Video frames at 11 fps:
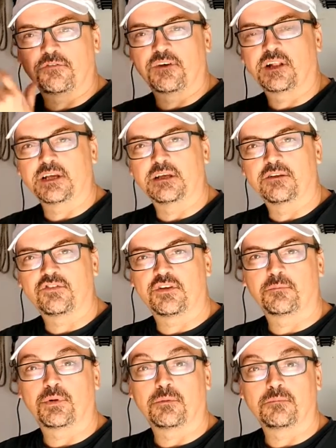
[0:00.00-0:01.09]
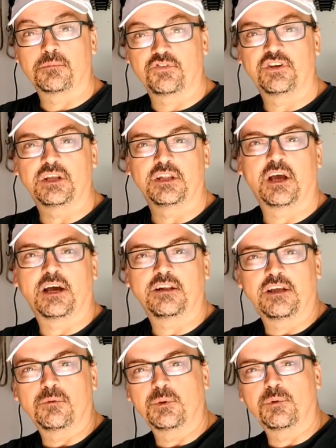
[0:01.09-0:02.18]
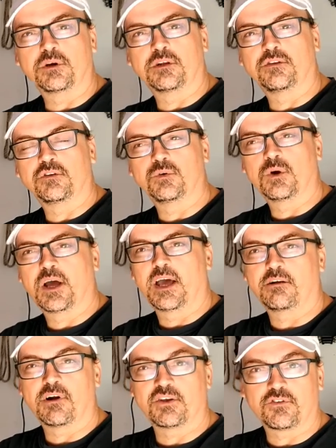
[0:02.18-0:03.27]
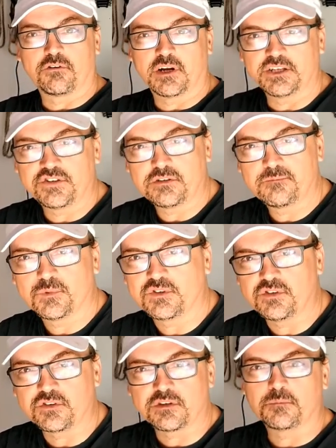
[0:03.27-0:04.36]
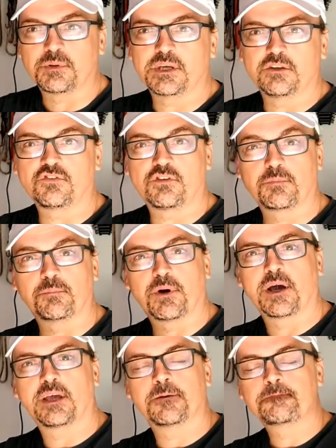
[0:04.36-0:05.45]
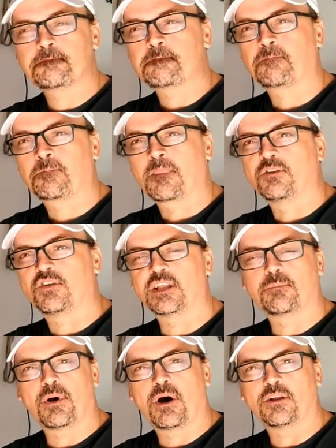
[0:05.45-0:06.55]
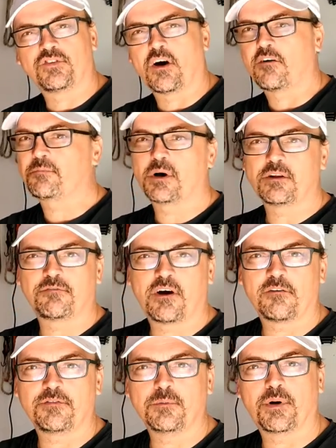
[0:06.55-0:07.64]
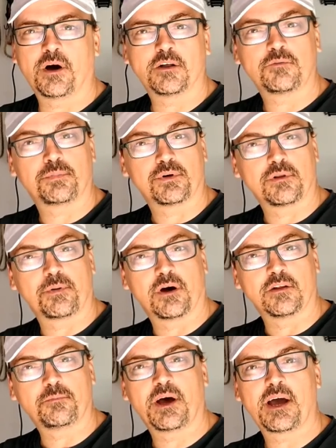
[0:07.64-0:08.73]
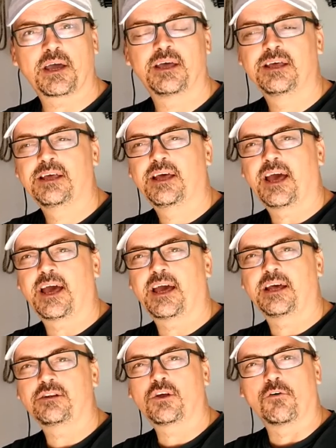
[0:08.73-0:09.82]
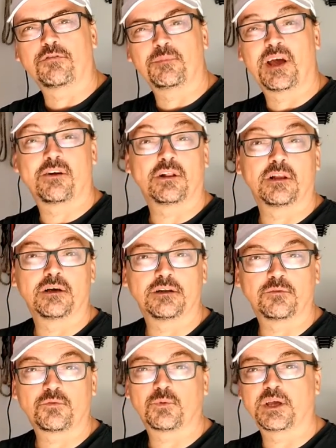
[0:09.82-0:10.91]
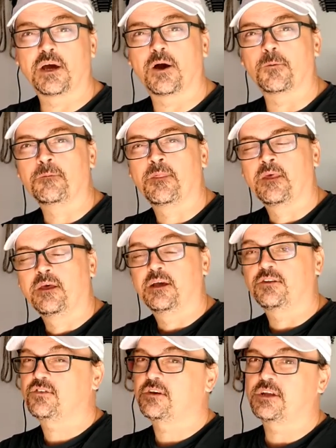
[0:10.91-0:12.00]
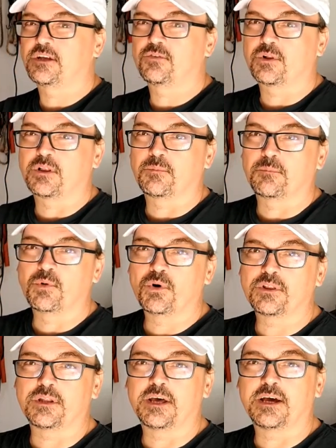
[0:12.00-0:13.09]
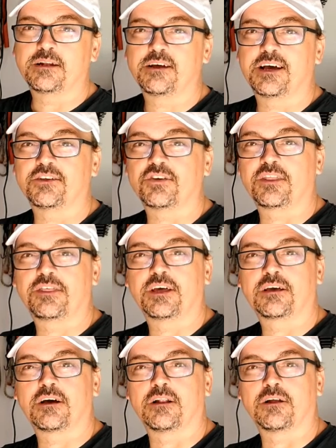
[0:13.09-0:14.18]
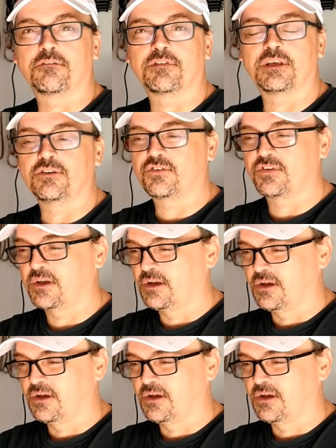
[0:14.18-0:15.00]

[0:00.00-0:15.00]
a fairly simple machine. The idea, we were going to do a restoration, which is going to be strip the bike, take the parts off, modify a few parts, put the parts back, and go from there and learn as we go. It's turning into a little bit more than that, as I think a lot of these